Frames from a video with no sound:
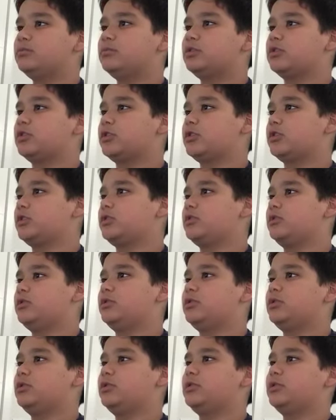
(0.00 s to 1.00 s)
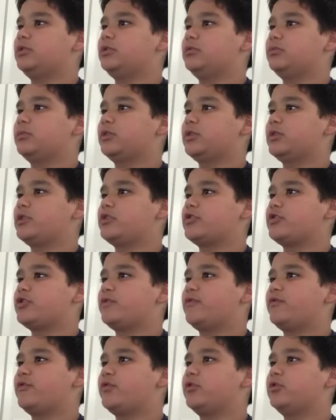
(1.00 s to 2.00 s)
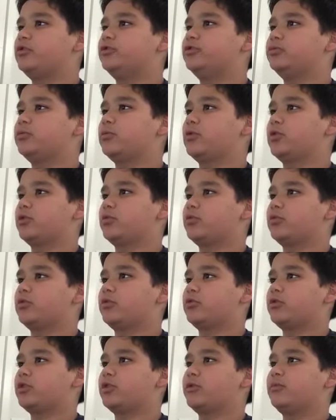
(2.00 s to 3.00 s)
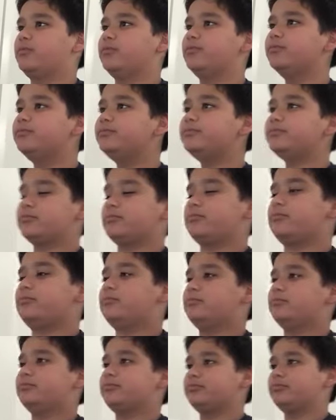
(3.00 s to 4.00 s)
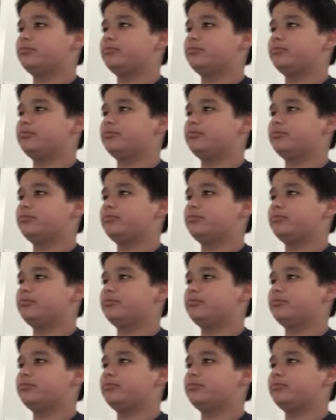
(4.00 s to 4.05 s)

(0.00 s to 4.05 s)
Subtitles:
Hold on. Do this work real quick.